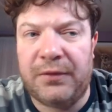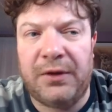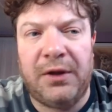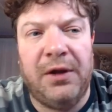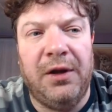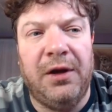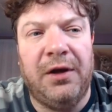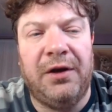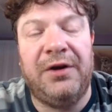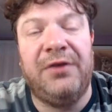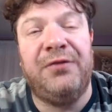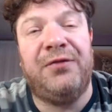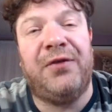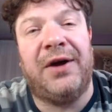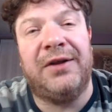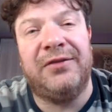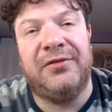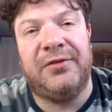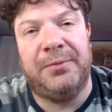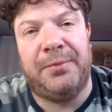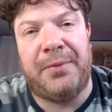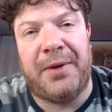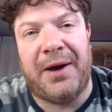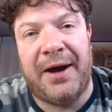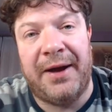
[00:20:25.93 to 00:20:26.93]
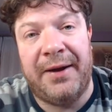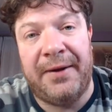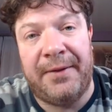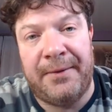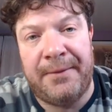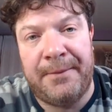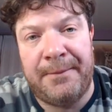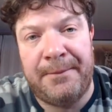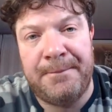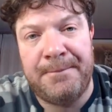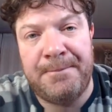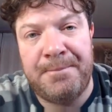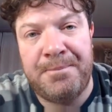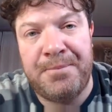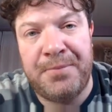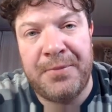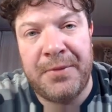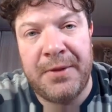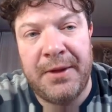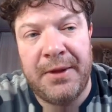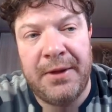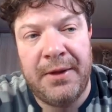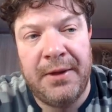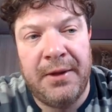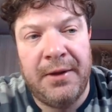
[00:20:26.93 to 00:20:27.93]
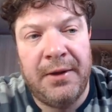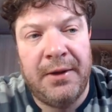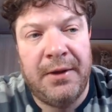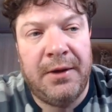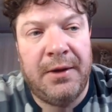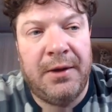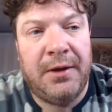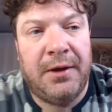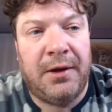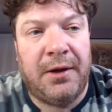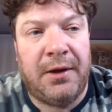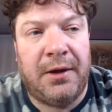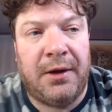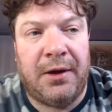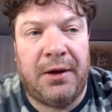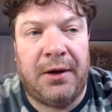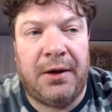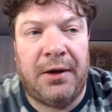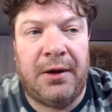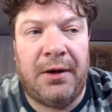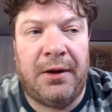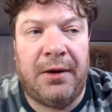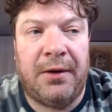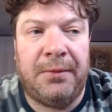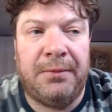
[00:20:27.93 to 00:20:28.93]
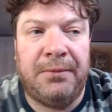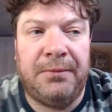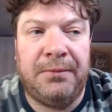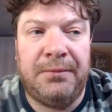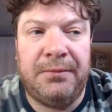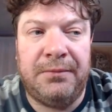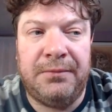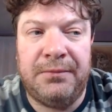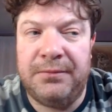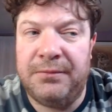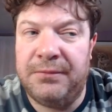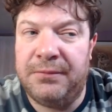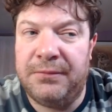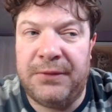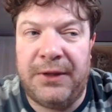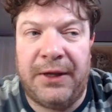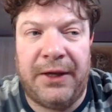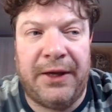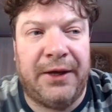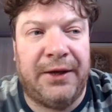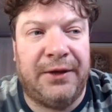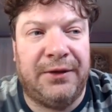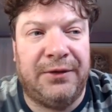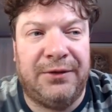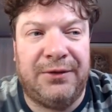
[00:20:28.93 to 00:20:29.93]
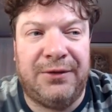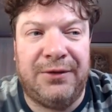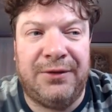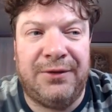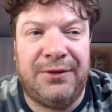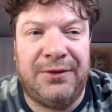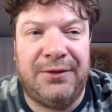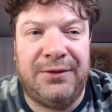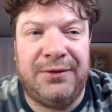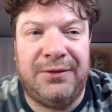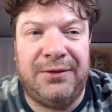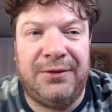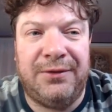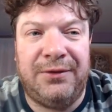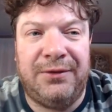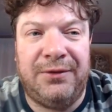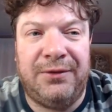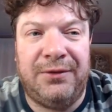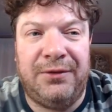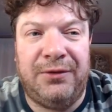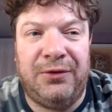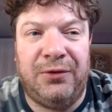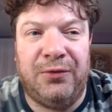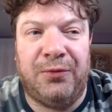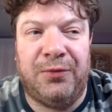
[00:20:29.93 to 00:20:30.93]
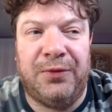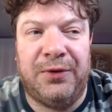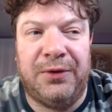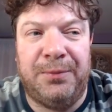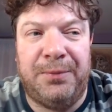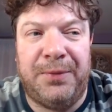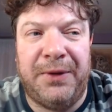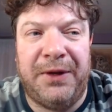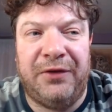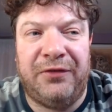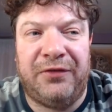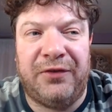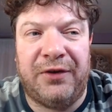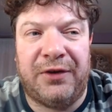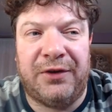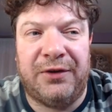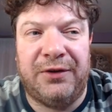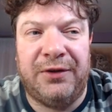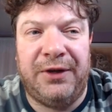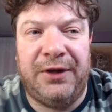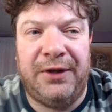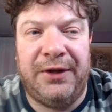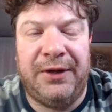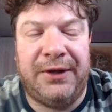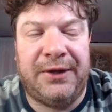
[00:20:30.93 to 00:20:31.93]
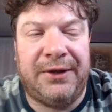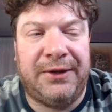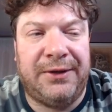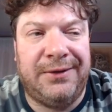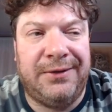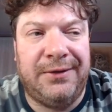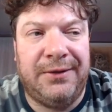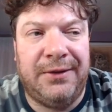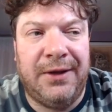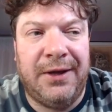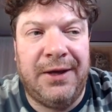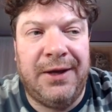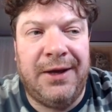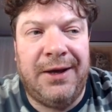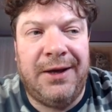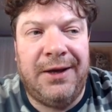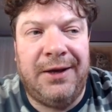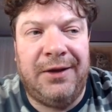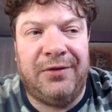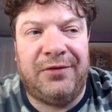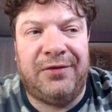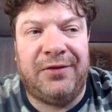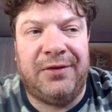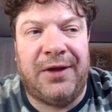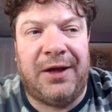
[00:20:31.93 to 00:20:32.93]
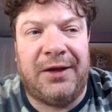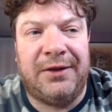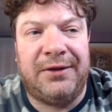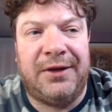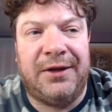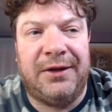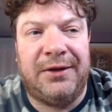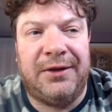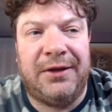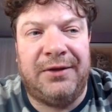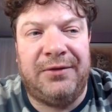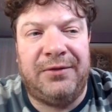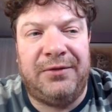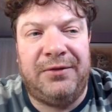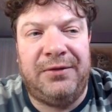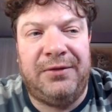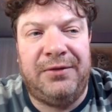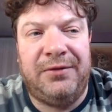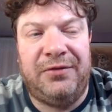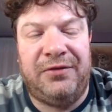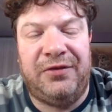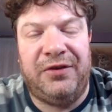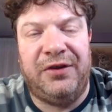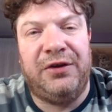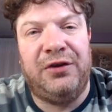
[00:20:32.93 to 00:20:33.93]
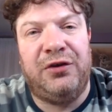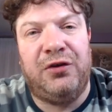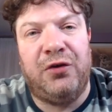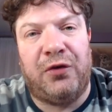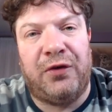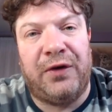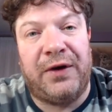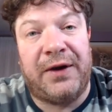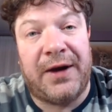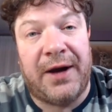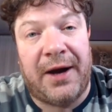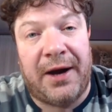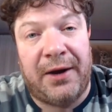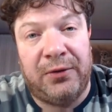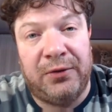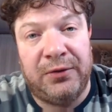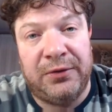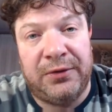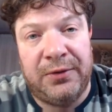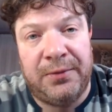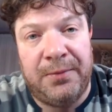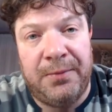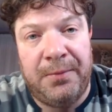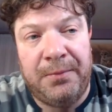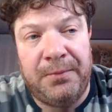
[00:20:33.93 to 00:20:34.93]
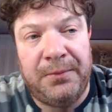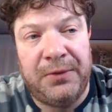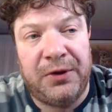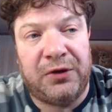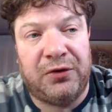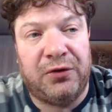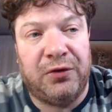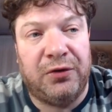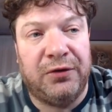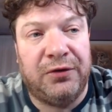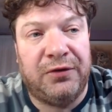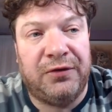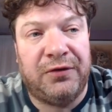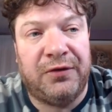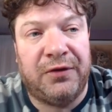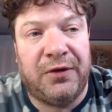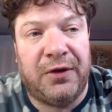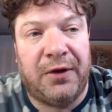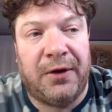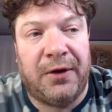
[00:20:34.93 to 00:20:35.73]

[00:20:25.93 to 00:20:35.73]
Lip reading: refund the buyer, um, and you will basically, it's not gonna ding your account, because